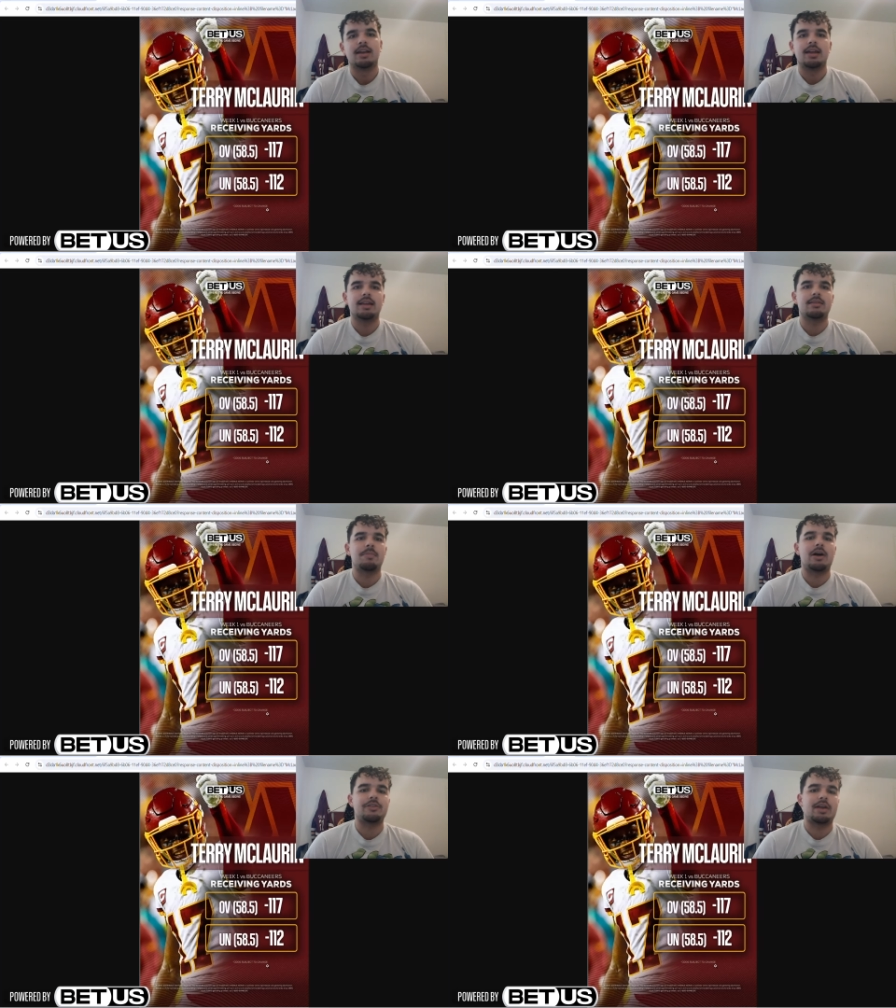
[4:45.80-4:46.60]
it's
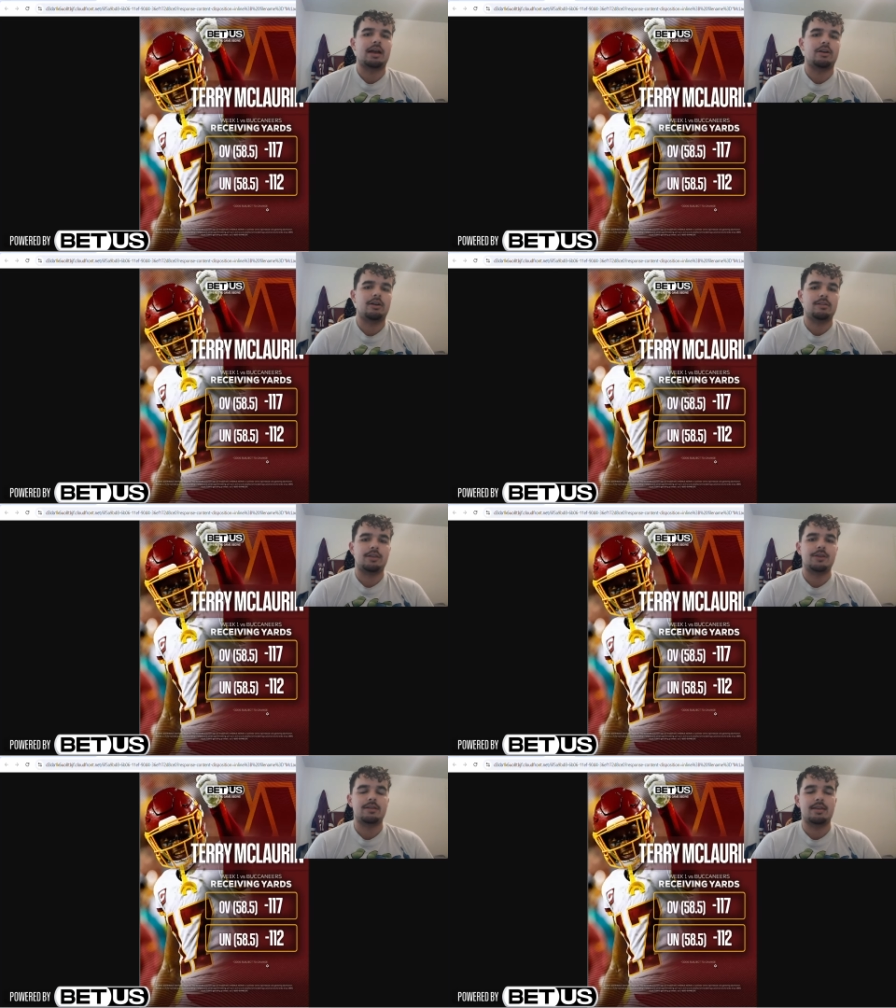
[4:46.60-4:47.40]
about Zach Ertz. I
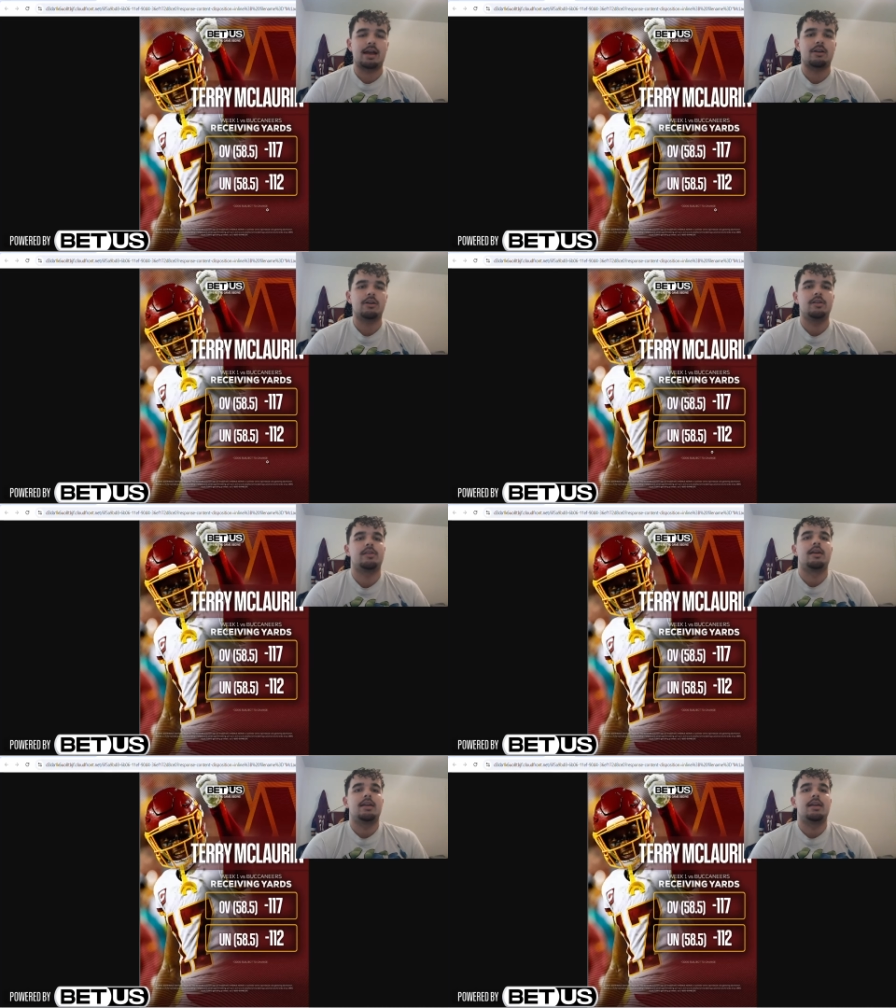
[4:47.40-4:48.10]
think Zach Ertz